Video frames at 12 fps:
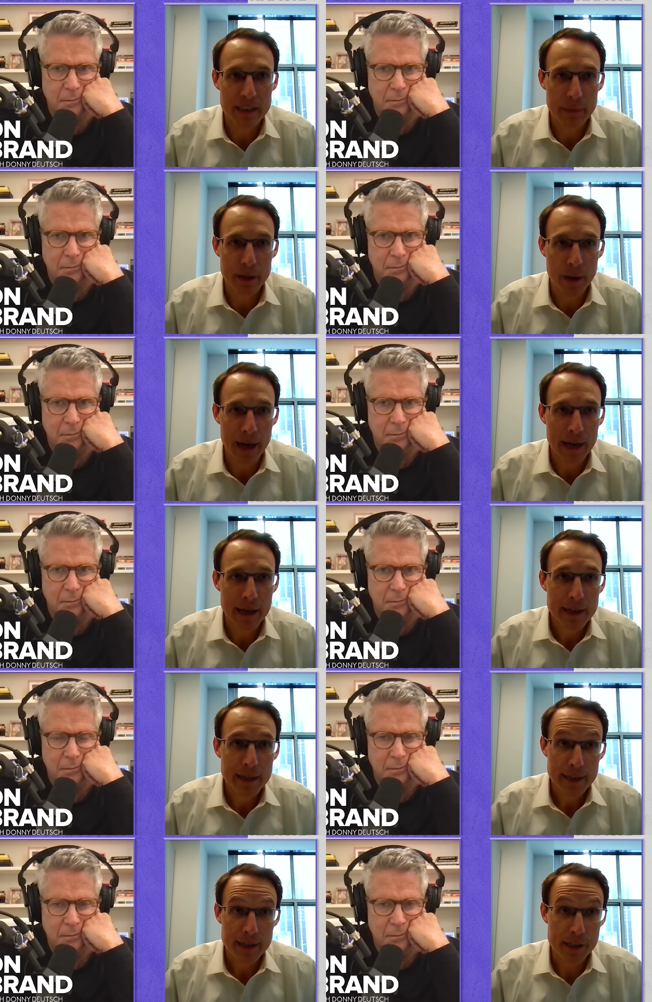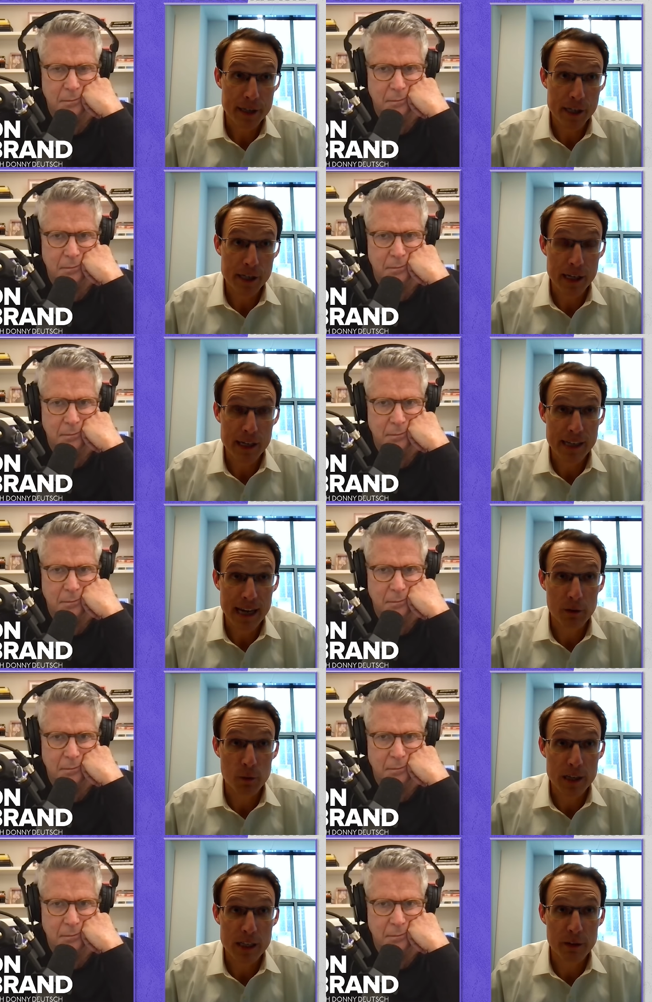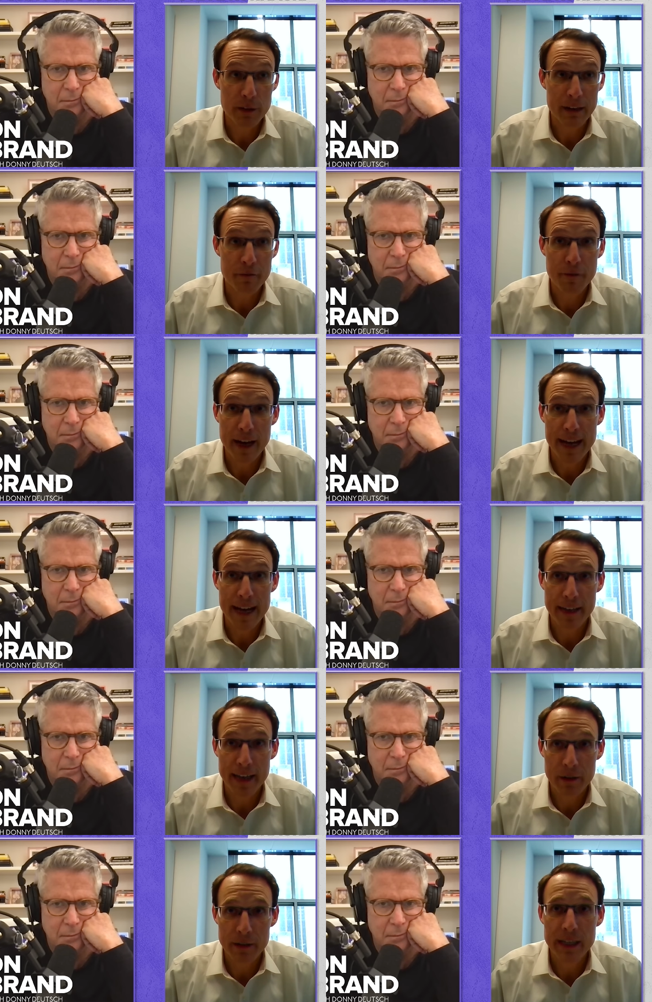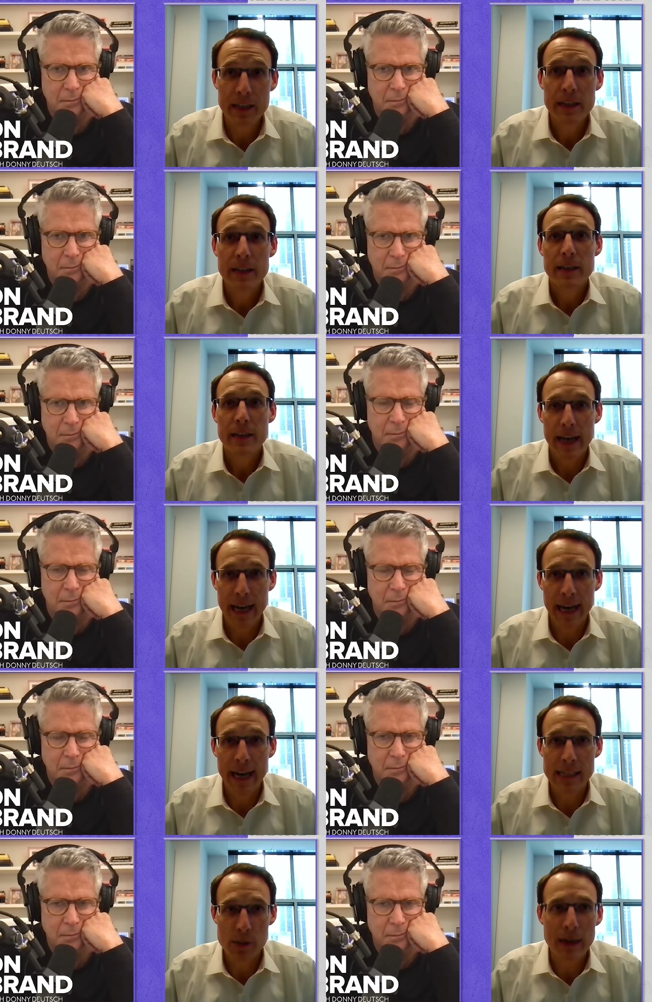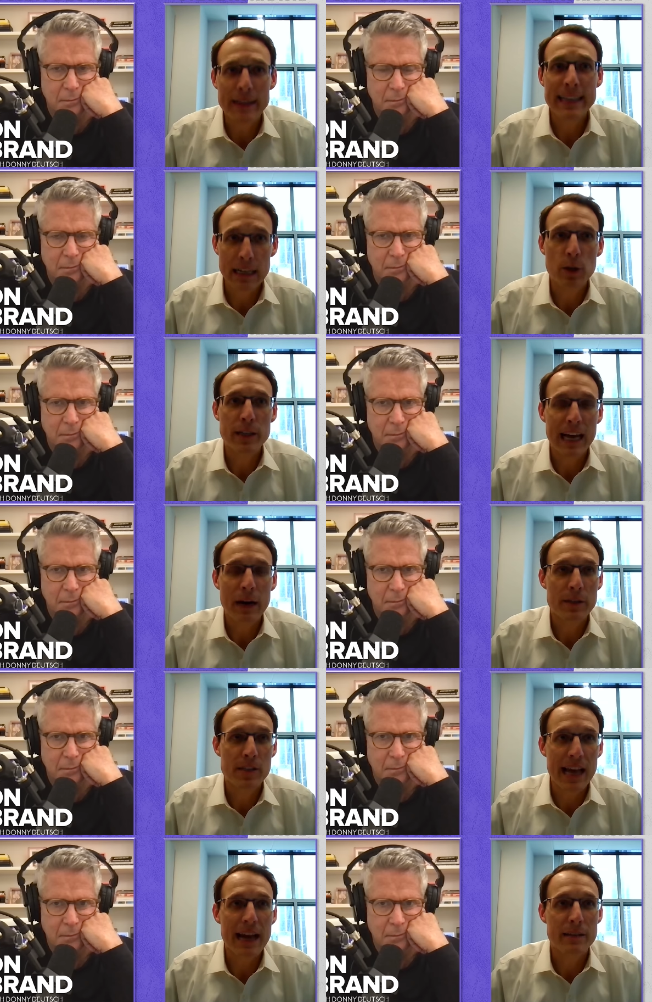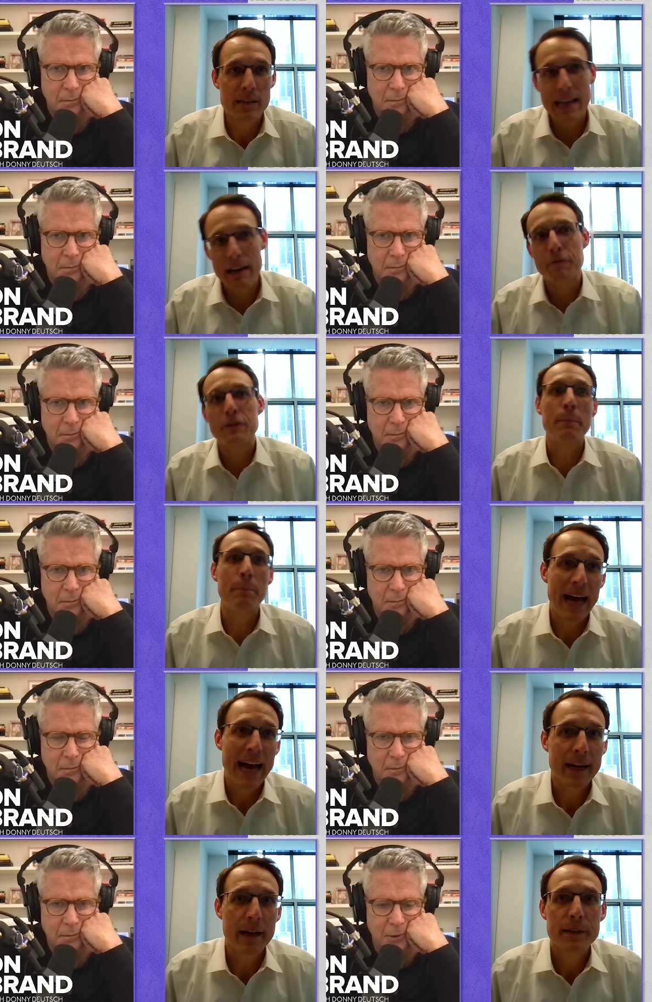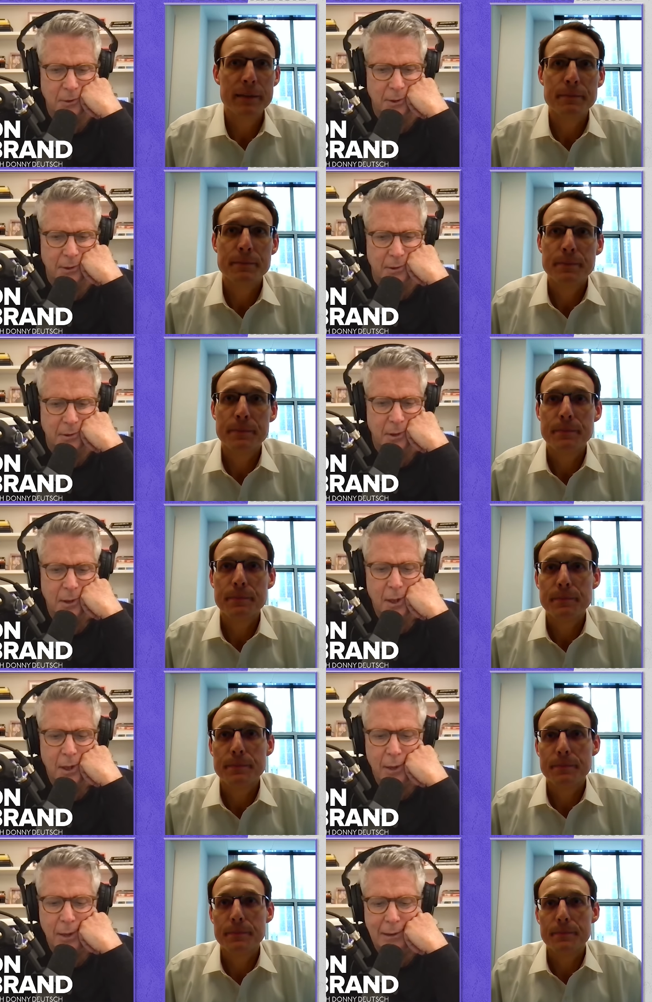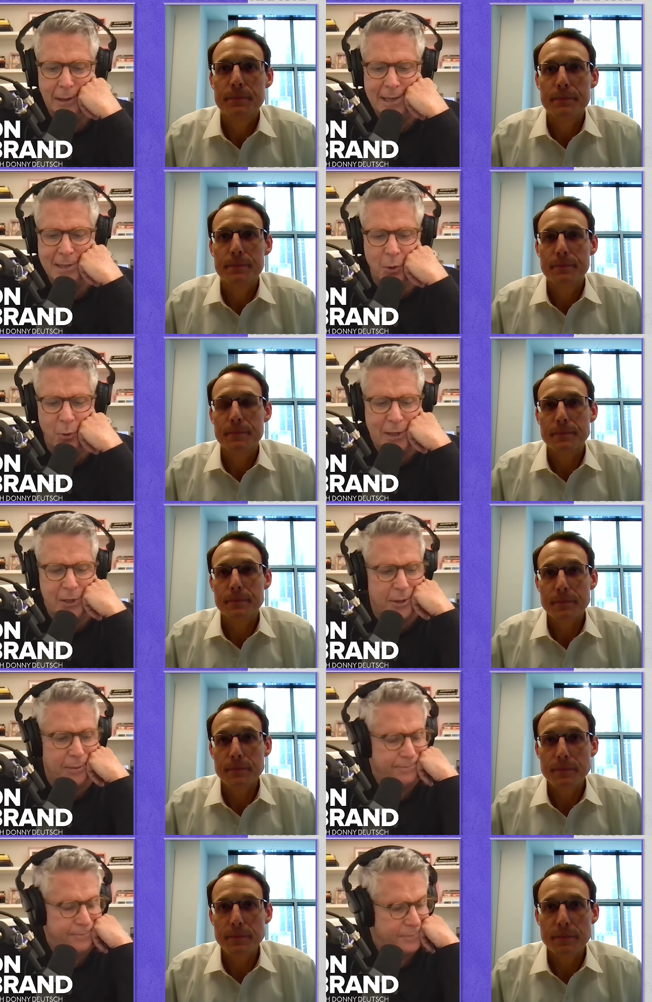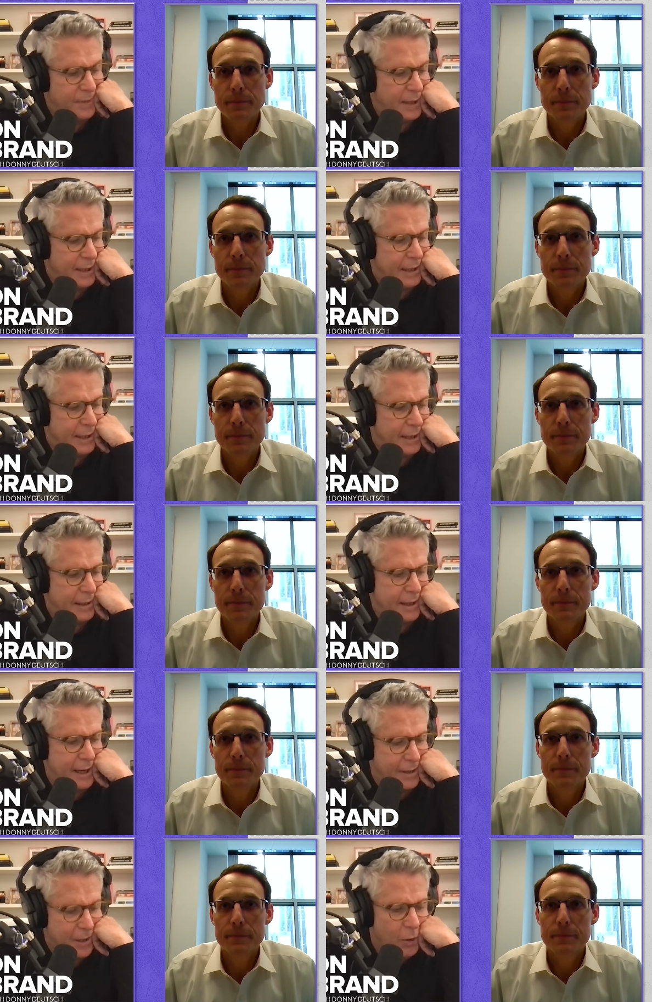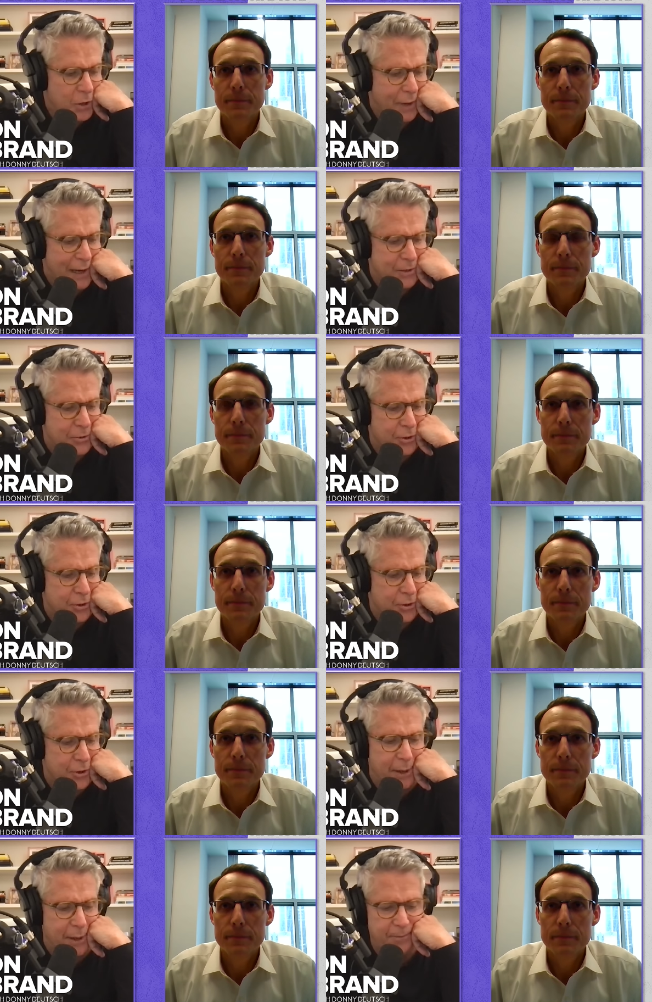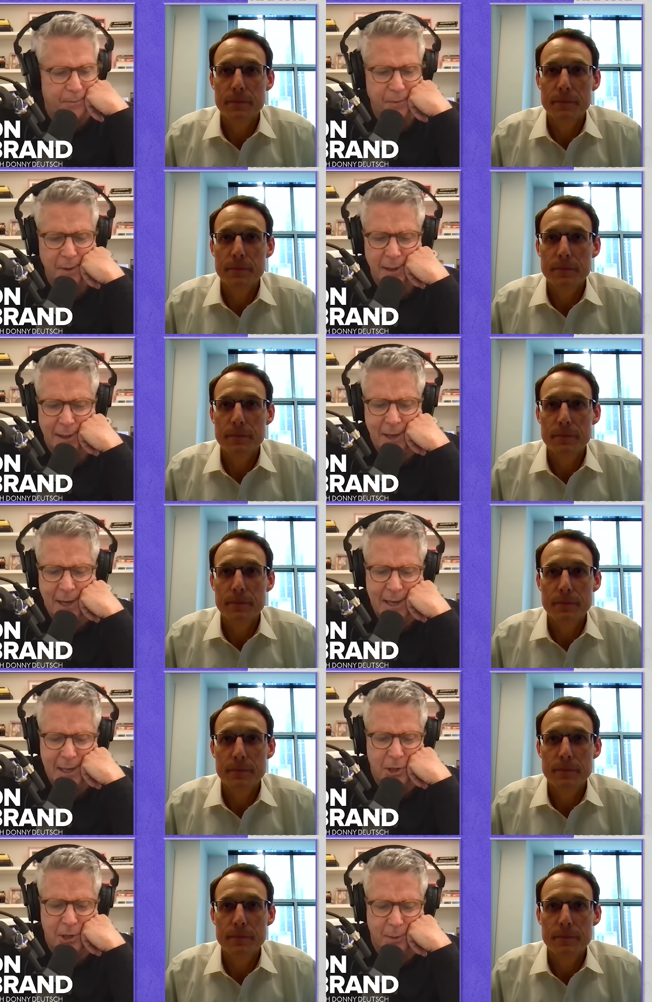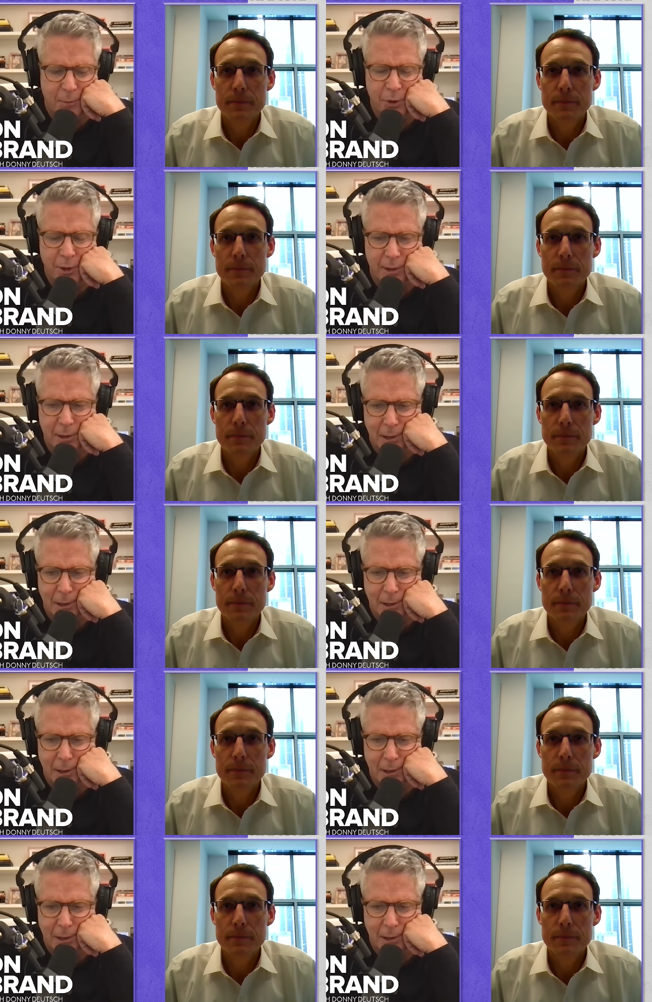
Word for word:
Speaker 1: to Democrat, is just uh, southwest of Atlanta, Fayette County. Mm-hmm. And so I think I look at that one. Does that does that flip
Speaker 2: back? answer. All right, last question, and I I, I know what your answer is going to be, and I'm not asking to predict the